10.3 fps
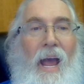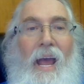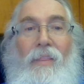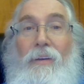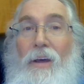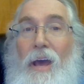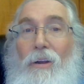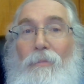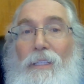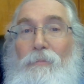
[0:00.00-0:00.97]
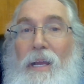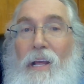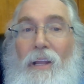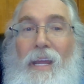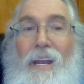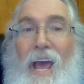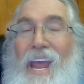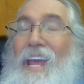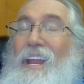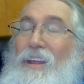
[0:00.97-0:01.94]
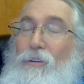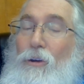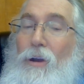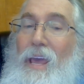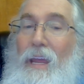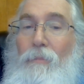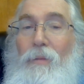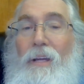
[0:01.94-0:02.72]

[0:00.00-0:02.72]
and the title must be clean and in your name.